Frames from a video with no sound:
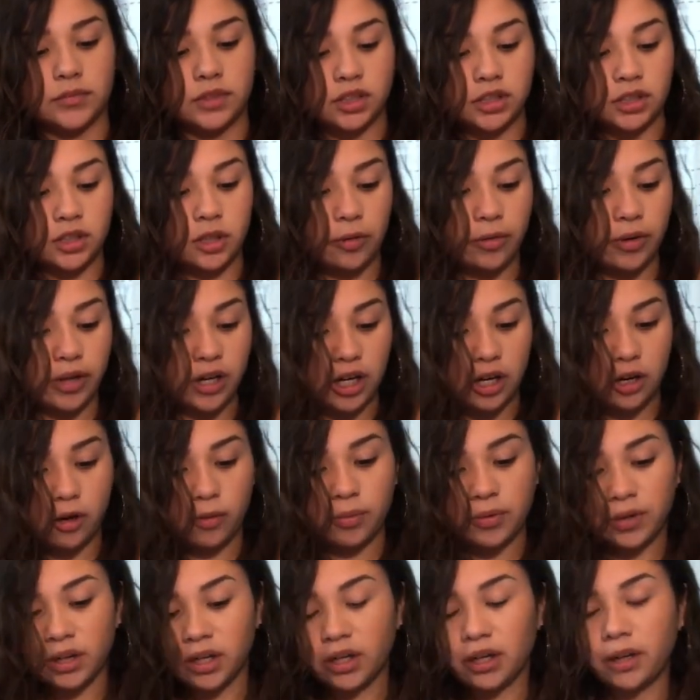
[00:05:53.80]
So we're going to
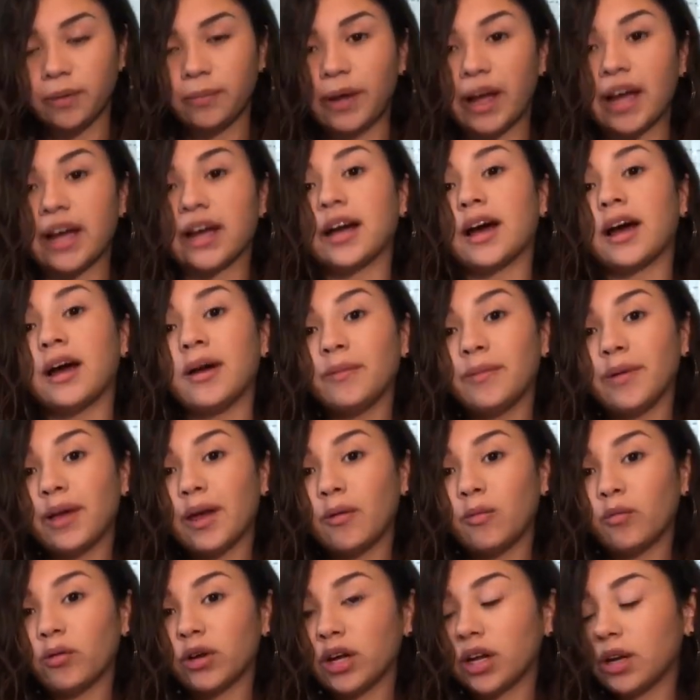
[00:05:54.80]
open it back up
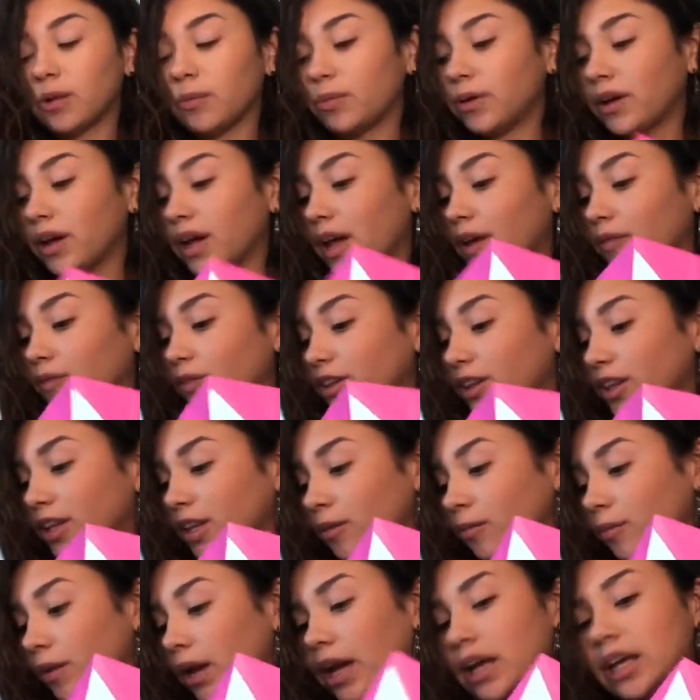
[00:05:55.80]
and we're going to put
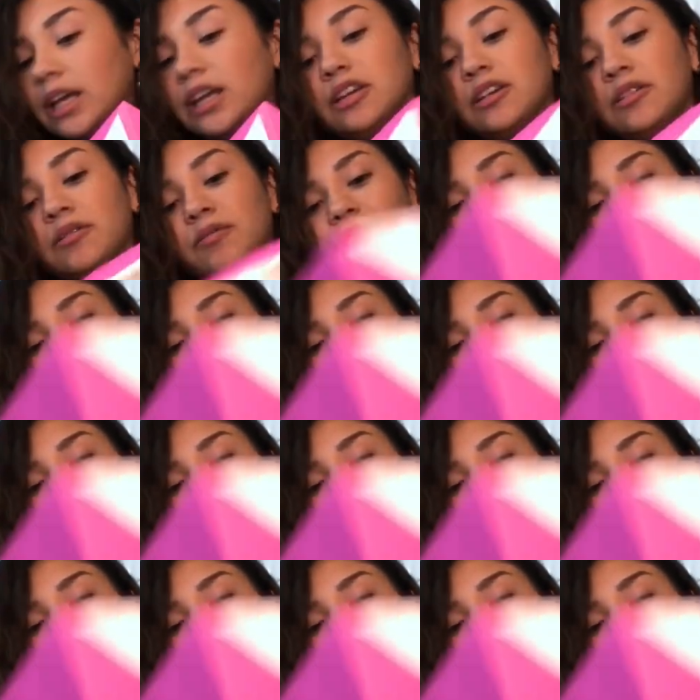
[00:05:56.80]
everything back in.